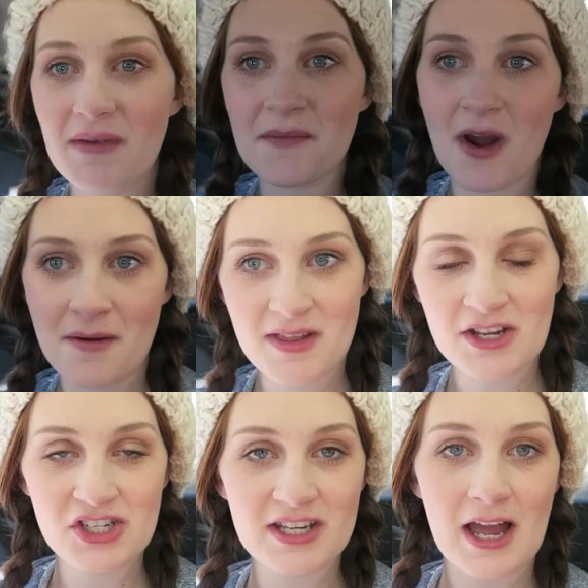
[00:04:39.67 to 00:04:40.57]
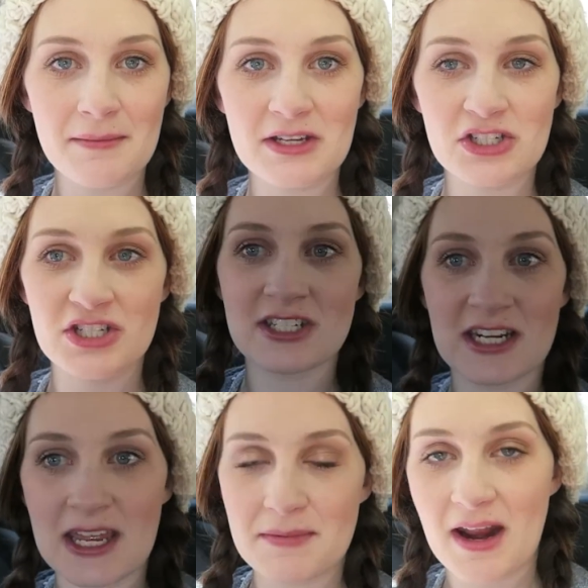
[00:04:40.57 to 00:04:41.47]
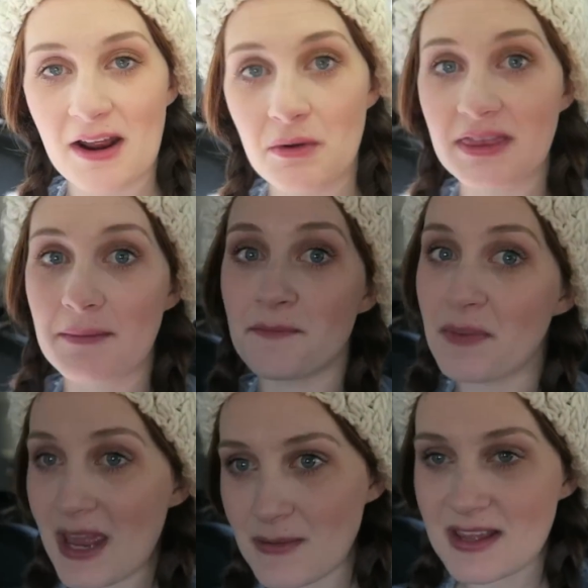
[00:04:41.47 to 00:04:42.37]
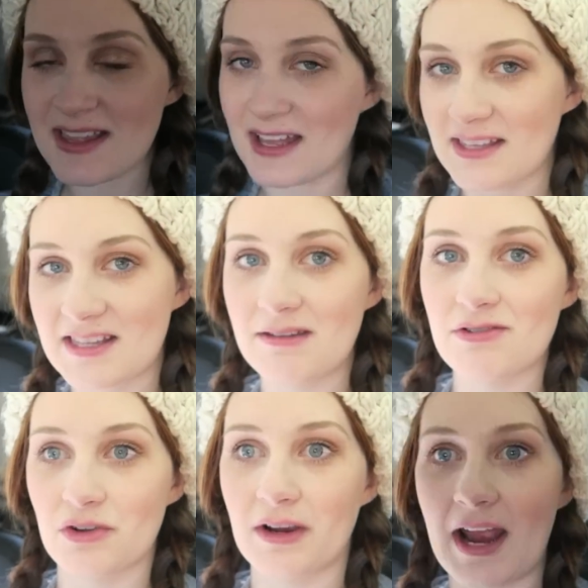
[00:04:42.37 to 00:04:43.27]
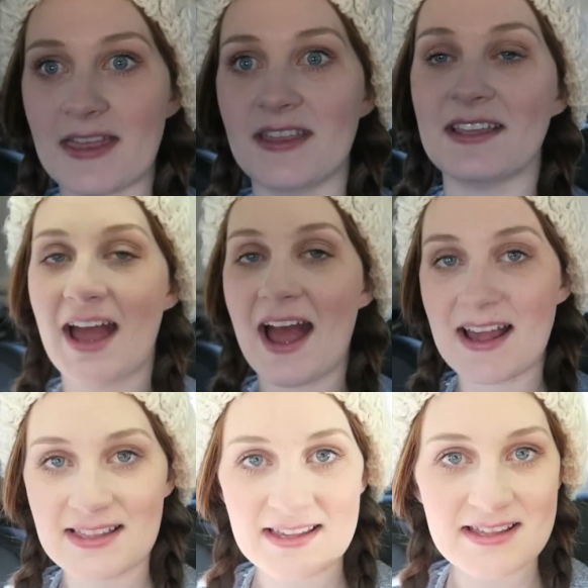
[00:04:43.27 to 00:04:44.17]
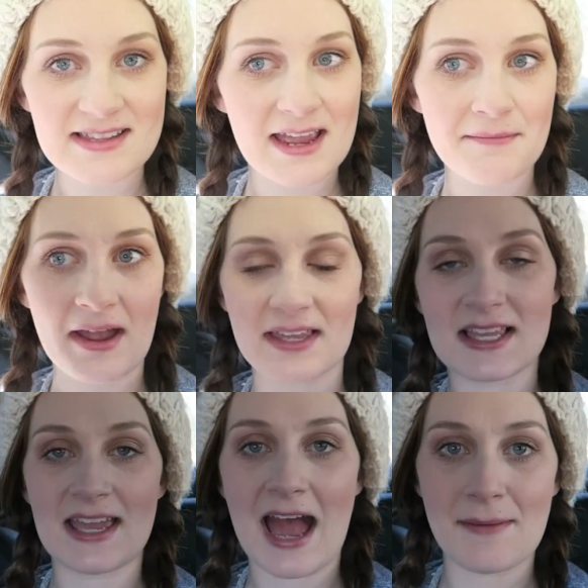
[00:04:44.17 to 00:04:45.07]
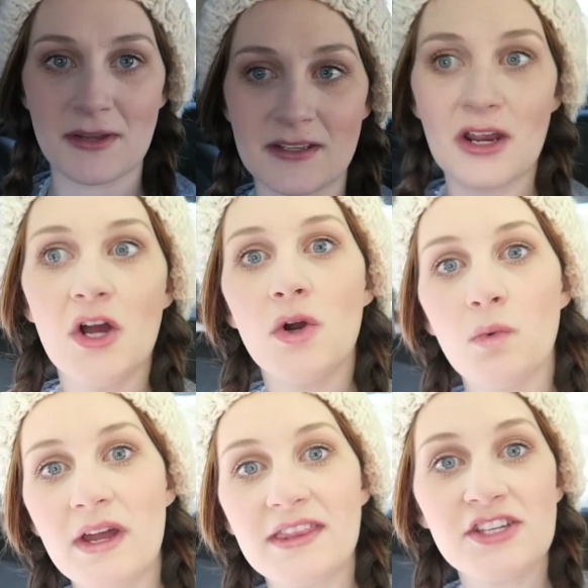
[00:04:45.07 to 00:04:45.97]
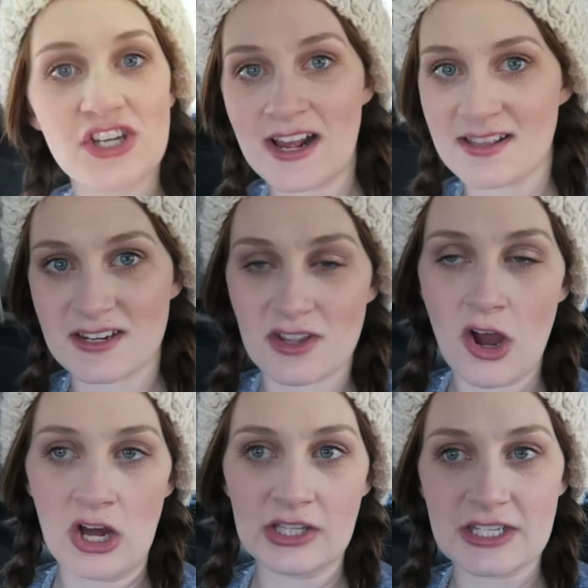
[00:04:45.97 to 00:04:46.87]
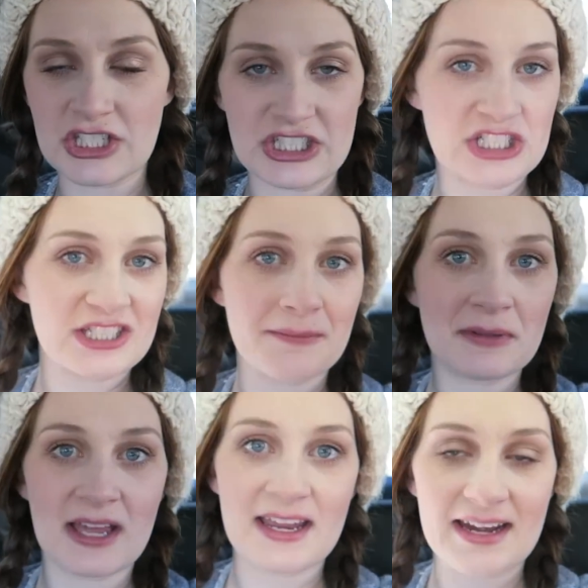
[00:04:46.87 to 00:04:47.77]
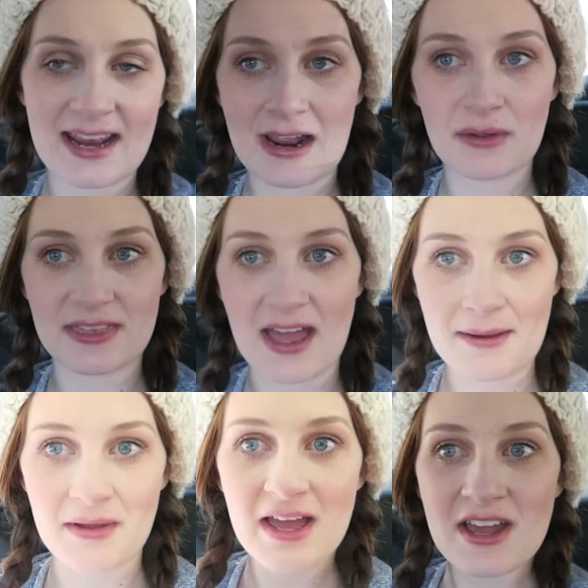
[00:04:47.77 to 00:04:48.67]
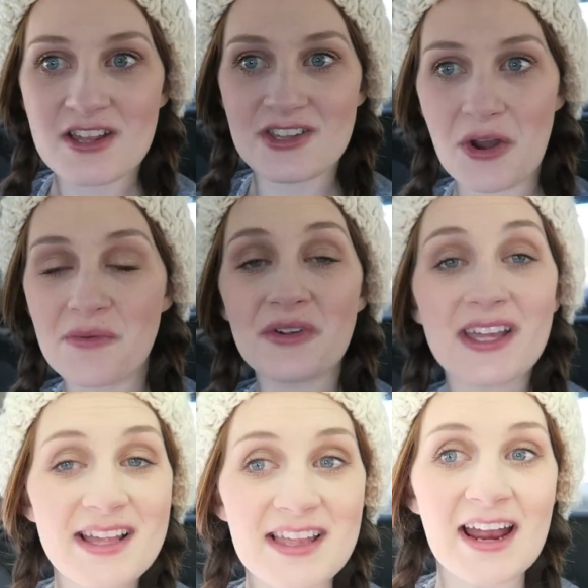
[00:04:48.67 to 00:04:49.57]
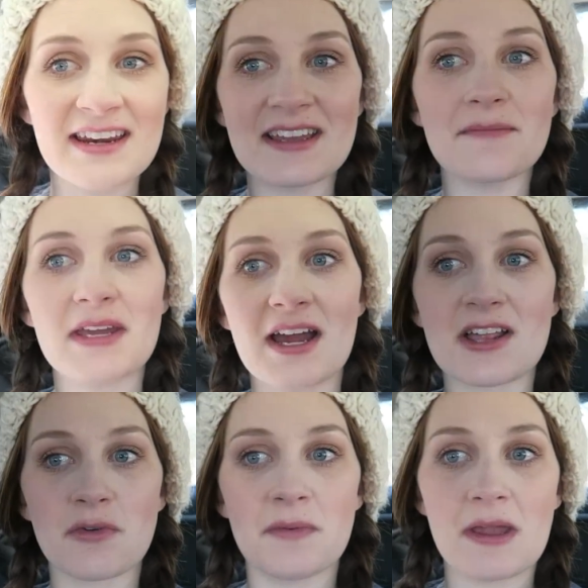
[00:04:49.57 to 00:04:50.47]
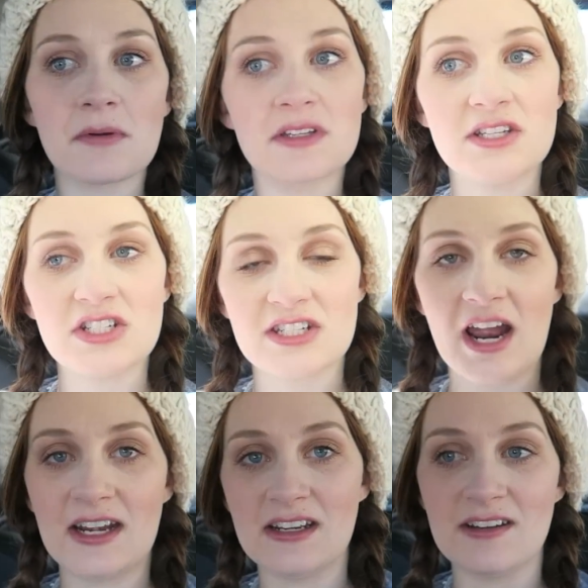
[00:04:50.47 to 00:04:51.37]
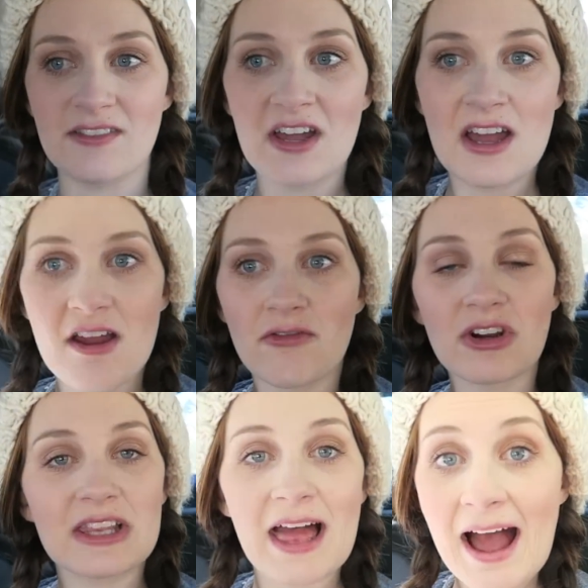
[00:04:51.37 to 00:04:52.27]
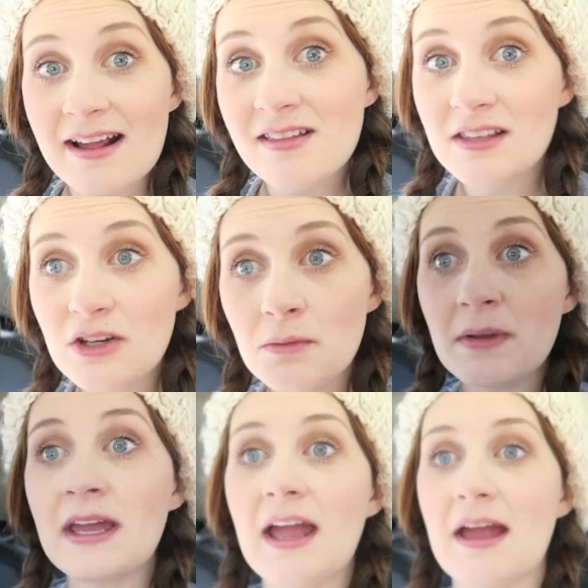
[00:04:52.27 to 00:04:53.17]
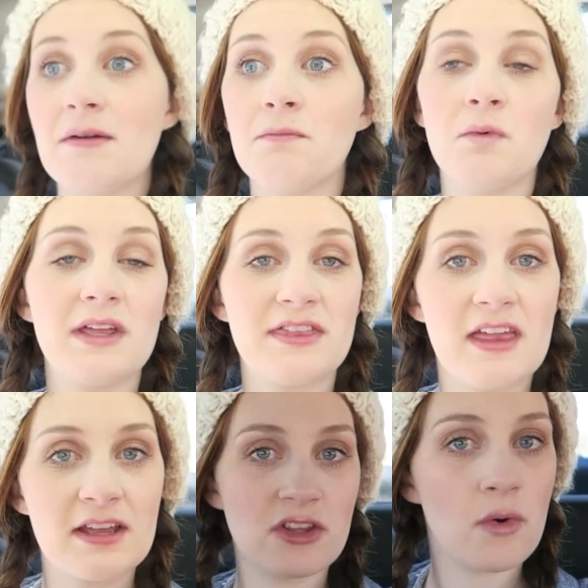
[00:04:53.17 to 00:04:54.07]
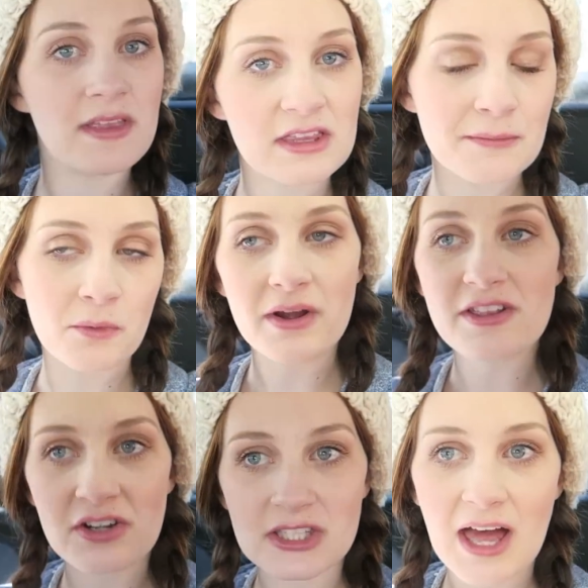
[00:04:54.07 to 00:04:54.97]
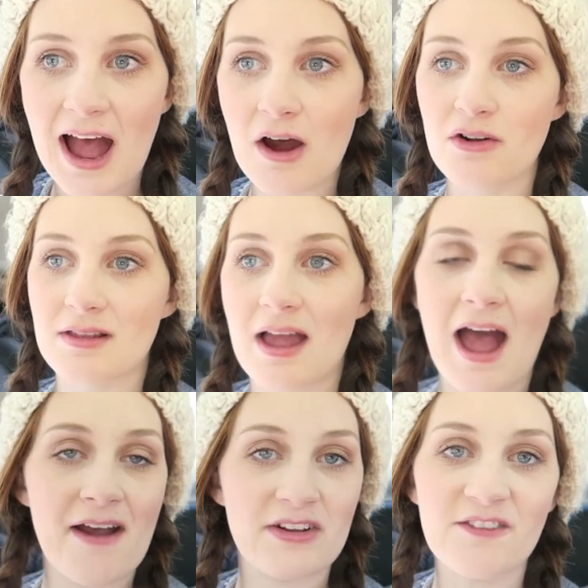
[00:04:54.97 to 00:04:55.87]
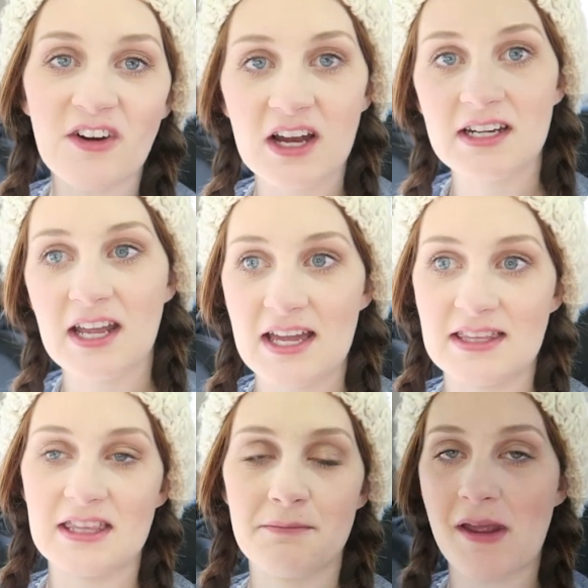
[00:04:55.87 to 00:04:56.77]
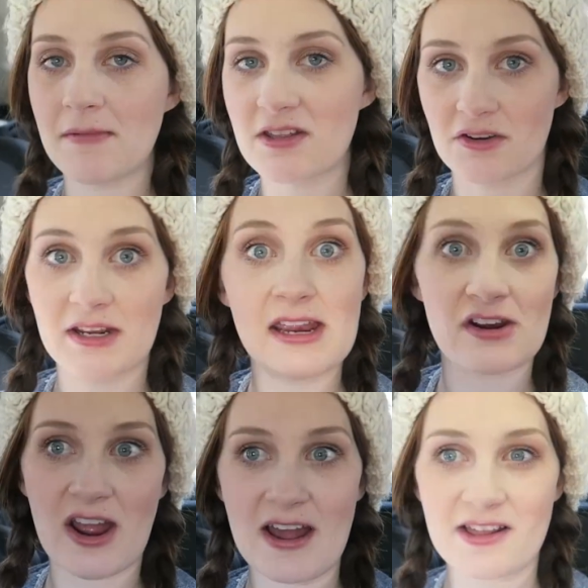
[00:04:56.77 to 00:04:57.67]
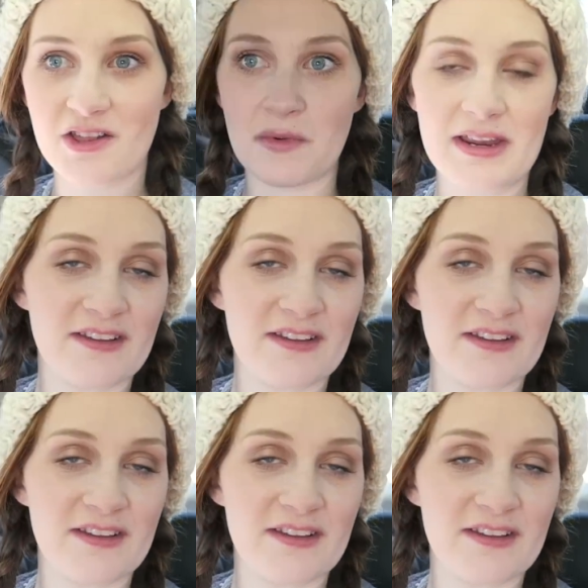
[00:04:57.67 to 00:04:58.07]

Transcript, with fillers: my mom's actually coming she's gonna keep an eye out with the babies at the ski resort and Cassie's staying back at the cabin with Jackson and Ollie and she's just gonna play and hang out with them. So I'm really excited because we'll be able to just kind of relax a little bit with like knowing that the boys are at the house having fun and then the babies are near us so we